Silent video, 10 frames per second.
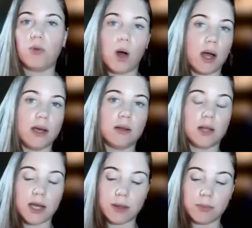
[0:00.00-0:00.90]

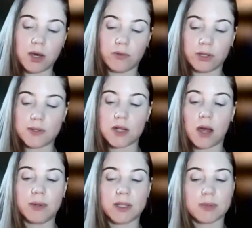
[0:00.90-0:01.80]
while I am covering these
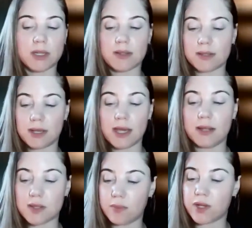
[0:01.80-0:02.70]
topics, because
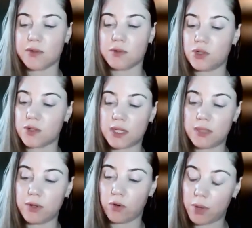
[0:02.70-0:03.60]
again, sometimes we just need
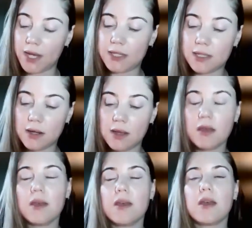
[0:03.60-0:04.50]
to be reminded.
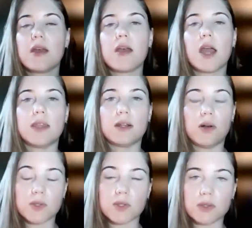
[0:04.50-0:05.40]
And then
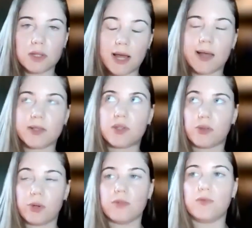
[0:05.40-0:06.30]
also the
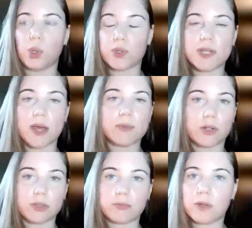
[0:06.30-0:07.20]
last 3 to 4 steps
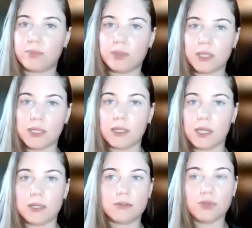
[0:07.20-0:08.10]
are
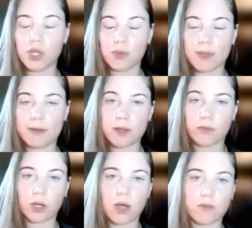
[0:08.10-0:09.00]
completely new that I've
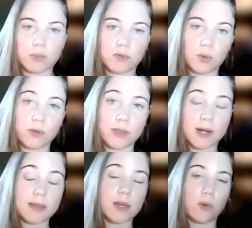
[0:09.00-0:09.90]
never covered before that
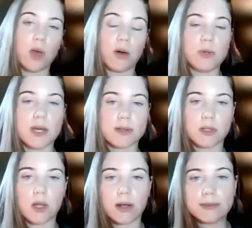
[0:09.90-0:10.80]
I think will help you guys
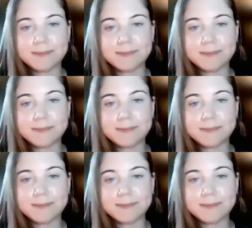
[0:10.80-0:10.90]
a lot.